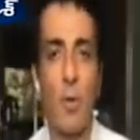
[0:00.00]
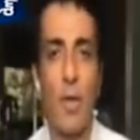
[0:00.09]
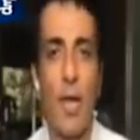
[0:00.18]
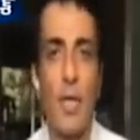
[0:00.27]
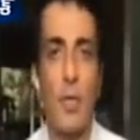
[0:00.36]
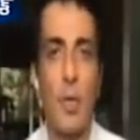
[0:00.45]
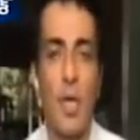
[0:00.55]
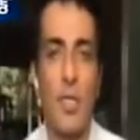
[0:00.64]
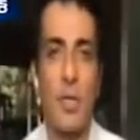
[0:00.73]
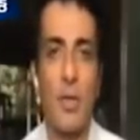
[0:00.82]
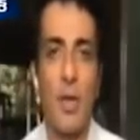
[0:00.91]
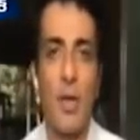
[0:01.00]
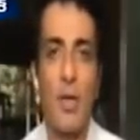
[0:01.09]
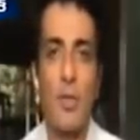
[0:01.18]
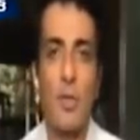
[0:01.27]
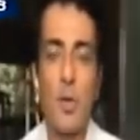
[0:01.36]
for their education.
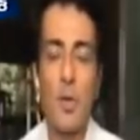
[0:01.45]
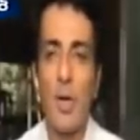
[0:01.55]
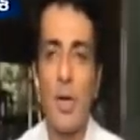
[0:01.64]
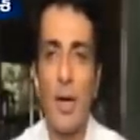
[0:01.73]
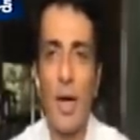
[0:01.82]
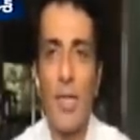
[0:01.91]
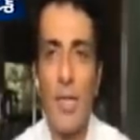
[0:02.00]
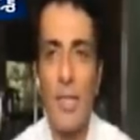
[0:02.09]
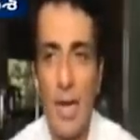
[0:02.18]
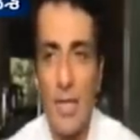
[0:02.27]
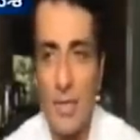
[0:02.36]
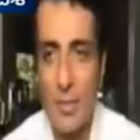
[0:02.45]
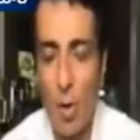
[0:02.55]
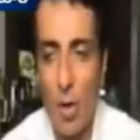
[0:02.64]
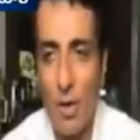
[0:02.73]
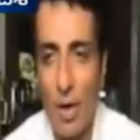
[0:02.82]
So I think that's
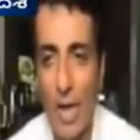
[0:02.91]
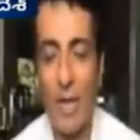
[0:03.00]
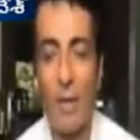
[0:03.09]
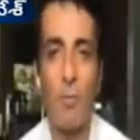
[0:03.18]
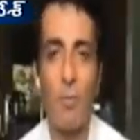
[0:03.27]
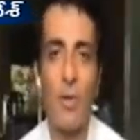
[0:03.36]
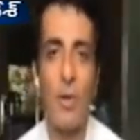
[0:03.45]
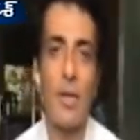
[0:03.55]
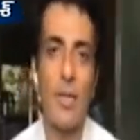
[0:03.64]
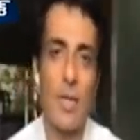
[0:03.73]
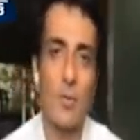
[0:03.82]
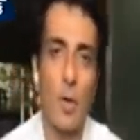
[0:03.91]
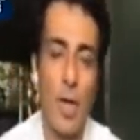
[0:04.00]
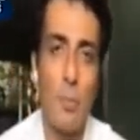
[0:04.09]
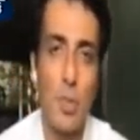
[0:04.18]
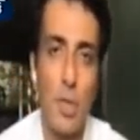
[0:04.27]
what I have learned. That's
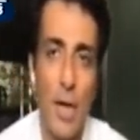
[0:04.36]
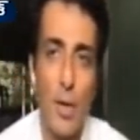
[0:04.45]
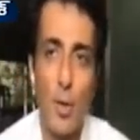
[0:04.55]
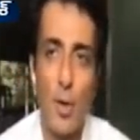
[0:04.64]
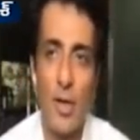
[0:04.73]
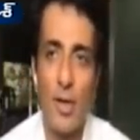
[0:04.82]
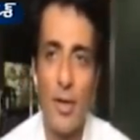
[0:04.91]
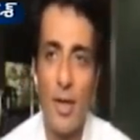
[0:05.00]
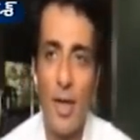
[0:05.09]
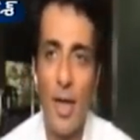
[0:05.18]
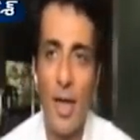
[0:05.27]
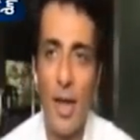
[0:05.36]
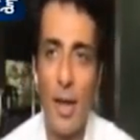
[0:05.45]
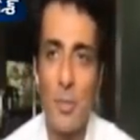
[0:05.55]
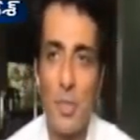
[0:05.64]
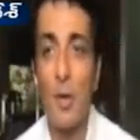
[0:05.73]
what I'm trying to learn, and
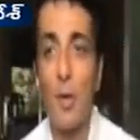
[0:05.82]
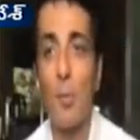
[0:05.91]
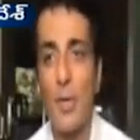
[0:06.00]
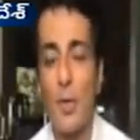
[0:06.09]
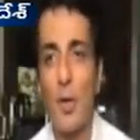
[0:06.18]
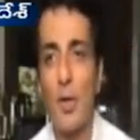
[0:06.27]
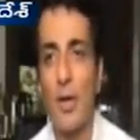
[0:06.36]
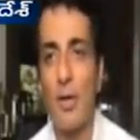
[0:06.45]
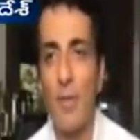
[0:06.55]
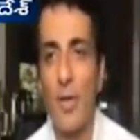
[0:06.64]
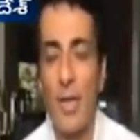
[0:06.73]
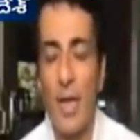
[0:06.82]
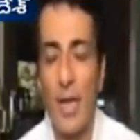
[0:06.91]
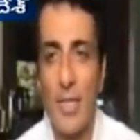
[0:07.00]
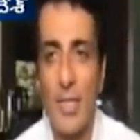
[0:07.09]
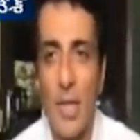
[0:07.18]
I'm still open to learn.
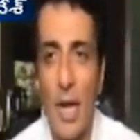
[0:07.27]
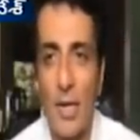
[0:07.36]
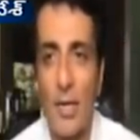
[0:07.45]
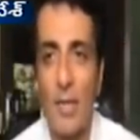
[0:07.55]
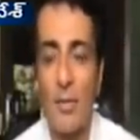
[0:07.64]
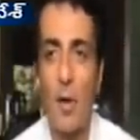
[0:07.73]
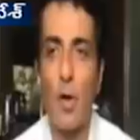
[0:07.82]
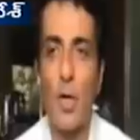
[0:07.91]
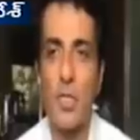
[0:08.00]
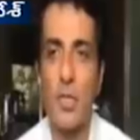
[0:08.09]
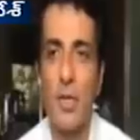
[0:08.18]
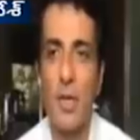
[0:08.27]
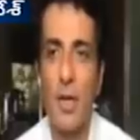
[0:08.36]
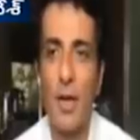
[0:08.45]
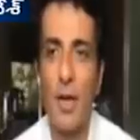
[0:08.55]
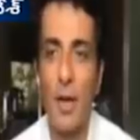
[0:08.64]
I just started this foundation
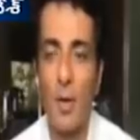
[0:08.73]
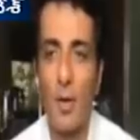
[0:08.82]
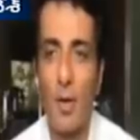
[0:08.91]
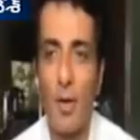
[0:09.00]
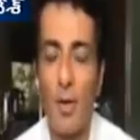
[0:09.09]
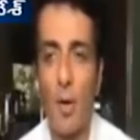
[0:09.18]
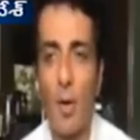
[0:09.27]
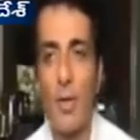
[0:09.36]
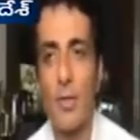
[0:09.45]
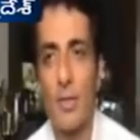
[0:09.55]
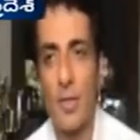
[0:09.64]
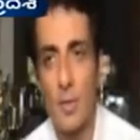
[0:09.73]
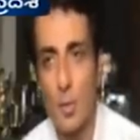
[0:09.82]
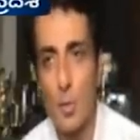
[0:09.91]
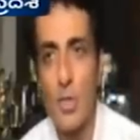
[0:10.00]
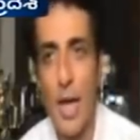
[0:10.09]
called
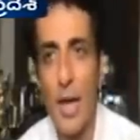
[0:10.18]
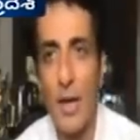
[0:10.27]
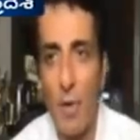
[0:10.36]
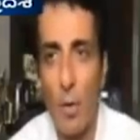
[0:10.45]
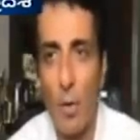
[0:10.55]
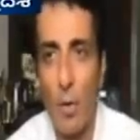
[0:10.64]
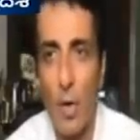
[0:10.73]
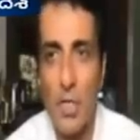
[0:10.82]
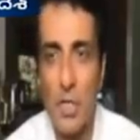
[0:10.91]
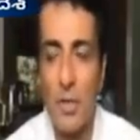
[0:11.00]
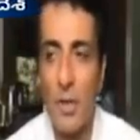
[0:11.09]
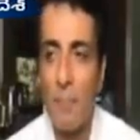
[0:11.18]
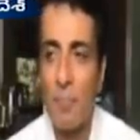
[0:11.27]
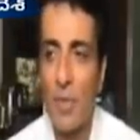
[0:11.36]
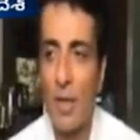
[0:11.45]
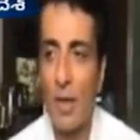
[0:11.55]
Sood Charity Foundation,
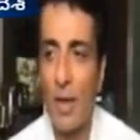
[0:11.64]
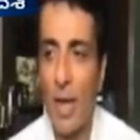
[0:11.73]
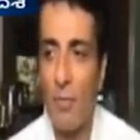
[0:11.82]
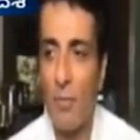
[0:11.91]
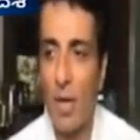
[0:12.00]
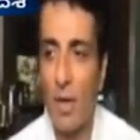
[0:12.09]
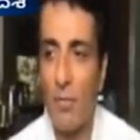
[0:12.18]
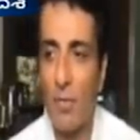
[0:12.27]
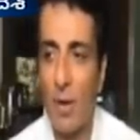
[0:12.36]
and we have